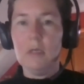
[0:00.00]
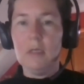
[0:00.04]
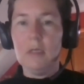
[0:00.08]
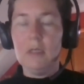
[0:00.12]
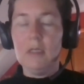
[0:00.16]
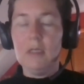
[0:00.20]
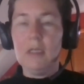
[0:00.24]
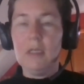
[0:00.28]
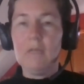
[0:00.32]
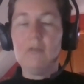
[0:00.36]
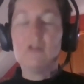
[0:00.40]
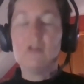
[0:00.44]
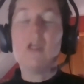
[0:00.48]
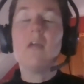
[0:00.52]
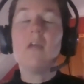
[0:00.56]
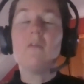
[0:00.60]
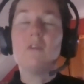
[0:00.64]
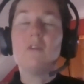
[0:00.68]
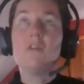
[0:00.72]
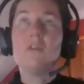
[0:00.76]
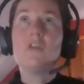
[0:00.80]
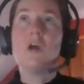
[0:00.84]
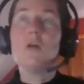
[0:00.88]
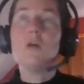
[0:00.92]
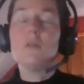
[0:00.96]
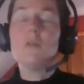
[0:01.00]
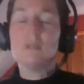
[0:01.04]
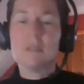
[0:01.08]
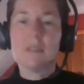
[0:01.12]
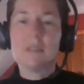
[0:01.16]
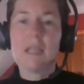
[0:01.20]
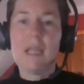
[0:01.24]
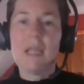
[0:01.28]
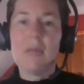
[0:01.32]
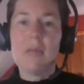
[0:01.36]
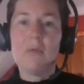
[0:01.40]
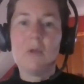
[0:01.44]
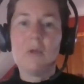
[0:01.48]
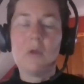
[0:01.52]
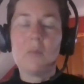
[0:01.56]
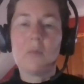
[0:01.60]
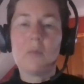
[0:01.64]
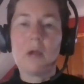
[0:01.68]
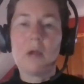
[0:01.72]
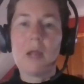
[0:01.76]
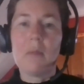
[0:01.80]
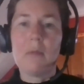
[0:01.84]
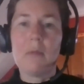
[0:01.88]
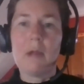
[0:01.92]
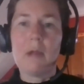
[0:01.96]
if you don't say what your
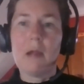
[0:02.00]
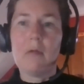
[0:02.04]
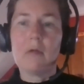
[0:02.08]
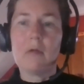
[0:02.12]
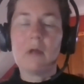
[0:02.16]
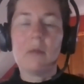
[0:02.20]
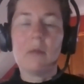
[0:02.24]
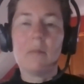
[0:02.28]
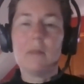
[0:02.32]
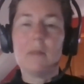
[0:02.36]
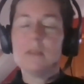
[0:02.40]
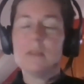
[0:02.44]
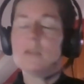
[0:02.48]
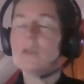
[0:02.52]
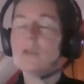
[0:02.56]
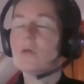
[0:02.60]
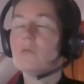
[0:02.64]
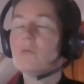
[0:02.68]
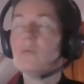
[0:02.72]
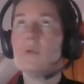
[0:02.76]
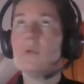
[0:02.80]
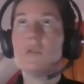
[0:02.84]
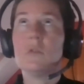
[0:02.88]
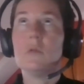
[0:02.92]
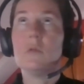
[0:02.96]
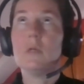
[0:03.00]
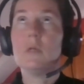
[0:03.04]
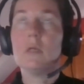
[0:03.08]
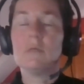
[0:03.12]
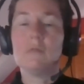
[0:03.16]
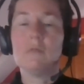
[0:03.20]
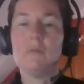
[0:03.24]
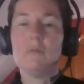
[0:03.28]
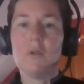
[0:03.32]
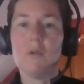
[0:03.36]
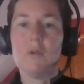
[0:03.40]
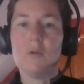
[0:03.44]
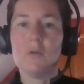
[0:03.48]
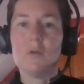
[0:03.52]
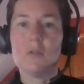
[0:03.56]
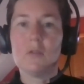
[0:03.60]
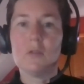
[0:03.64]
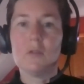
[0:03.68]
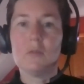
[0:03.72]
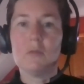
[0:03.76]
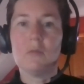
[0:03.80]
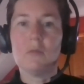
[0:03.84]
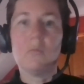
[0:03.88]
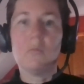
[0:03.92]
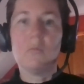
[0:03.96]
primary outcome is, so if we're doing a review to
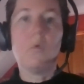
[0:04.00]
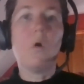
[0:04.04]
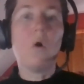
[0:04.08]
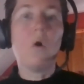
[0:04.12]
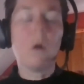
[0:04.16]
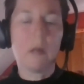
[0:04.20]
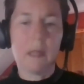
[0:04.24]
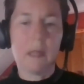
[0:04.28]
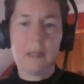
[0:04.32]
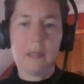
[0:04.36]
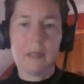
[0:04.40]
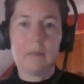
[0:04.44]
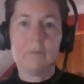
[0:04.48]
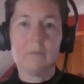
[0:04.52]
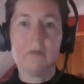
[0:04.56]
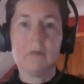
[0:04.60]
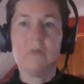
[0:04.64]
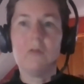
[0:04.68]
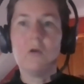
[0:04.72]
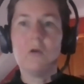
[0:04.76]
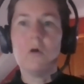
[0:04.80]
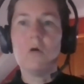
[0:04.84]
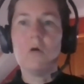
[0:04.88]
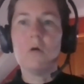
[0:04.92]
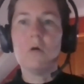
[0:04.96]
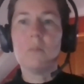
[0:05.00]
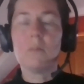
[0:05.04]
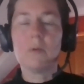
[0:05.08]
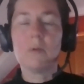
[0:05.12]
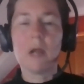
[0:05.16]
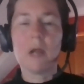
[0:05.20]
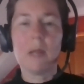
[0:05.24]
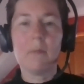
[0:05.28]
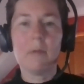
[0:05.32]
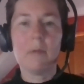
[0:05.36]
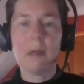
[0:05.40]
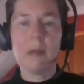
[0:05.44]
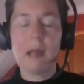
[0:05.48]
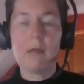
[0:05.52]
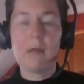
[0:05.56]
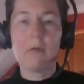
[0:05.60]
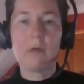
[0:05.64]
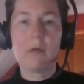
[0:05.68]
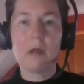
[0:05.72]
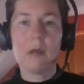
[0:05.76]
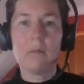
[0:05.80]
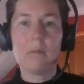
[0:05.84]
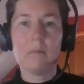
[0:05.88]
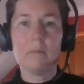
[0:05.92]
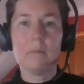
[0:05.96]
do with walking, if your primary
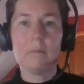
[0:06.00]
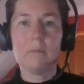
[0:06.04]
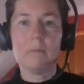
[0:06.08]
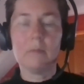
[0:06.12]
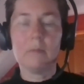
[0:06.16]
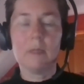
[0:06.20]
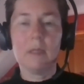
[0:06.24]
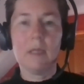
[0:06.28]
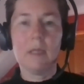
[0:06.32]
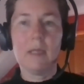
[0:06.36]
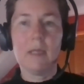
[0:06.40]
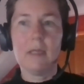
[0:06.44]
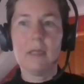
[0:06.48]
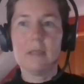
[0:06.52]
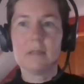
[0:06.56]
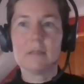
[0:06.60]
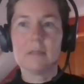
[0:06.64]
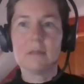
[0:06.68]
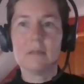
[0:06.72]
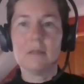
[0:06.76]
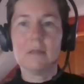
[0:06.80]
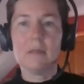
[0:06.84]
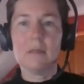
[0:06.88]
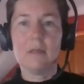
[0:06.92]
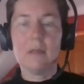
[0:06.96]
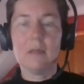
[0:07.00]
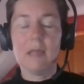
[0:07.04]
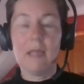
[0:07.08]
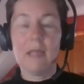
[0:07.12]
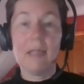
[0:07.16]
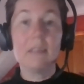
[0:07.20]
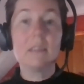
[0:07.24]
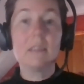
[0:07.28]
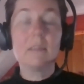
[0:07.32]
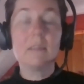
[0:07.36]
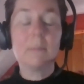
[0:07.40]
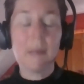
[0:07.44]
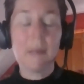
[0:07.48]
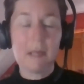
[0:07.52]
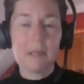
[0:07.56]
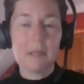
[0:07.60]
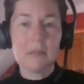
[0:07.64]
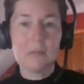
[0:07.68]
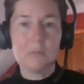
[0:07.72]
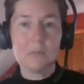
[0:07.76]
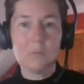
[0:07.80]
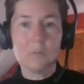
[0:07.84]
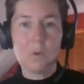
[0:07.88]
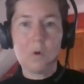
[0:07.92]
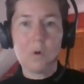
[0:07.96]
outcome is
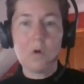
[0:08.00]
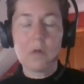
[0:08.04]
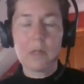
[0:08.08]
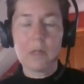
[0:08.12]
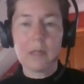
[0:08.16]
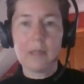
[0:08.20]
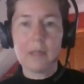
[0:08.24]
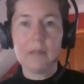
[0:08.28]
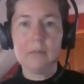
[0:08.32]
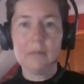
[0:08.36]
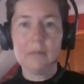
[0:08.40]
independent walking,